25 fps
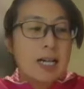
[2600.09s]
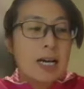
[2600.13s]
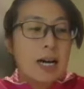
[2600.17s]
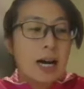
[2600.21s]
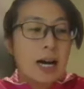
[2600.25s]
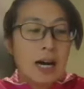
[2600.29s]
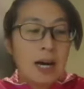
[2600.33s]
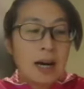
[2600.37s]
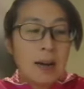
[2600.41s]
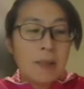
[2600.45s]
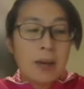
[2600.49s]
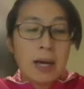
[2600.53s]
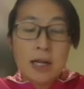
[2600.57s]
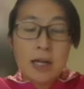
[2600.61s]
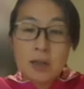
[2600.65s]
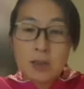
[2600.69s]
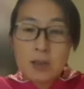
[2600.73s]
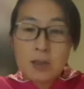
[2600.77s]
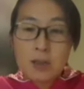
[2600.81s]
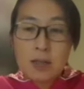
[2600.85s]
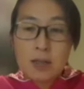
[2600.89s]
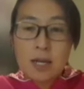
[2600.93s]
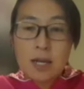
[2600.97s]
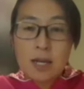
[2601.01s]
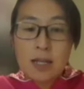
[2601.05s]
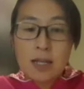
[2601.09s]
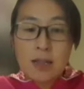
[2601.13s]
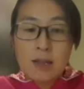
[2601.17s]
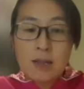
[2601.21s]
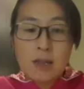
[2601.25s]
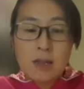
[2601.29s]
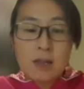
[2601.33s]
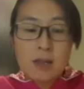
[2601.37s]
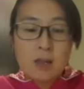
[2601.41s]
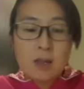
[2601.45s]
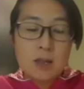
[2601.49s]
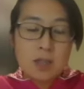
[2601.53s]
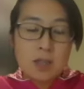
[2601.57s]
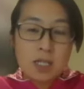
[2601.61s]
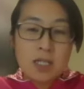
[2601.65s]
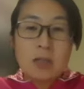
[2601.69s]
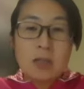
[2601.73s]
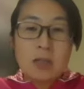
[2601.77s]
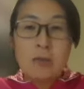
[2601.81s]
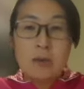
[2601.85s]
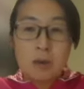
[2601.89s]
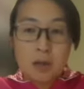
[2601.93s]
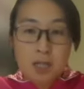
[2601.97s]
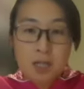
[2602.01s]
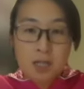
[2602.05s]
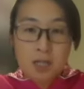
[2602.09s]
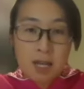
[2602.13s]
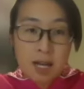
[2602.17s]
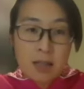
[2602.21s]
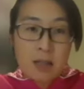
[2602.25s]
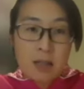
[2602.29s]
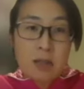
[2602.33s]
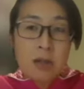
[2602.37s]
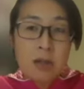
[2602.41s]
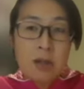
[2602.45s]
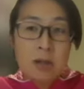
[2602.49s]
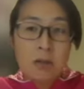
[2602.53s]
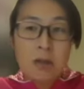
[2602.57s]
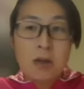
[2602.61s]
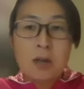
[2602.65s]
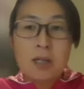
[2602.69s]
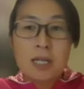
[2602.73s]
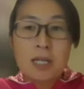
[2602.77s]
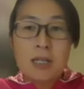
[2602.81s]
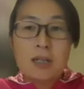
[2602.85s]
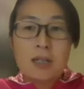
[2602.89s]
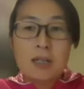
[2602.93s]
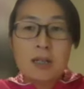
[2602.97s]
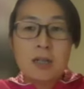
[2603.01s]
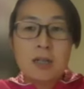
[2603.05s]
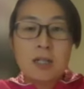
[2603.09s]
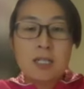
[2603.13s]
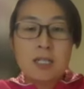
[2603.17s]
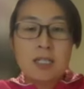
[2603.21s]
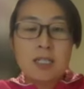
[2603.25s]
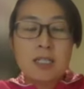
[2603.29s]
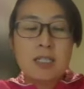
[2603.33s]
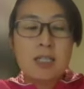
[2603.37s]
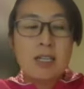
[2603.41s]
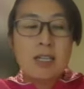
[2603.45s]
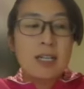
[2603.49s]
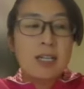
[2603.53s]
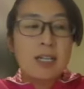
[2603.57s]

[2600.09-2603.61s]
Um, I know that usage of Foley catheter will increase